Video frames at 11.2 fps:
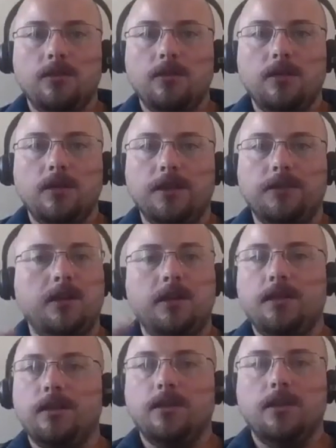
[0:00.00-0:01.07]
is
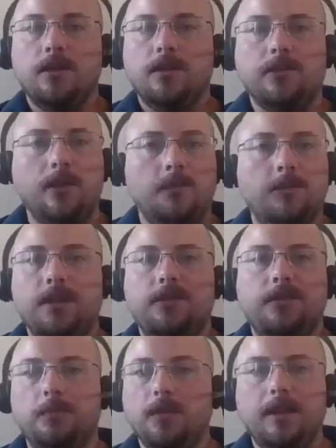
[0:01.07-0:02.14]
on somebody's
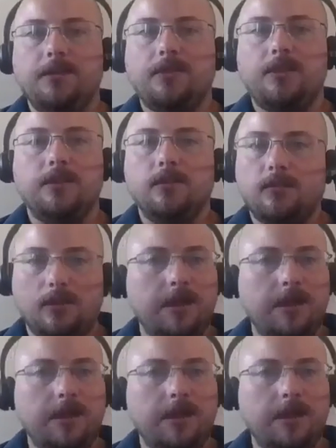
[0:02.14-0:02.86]
list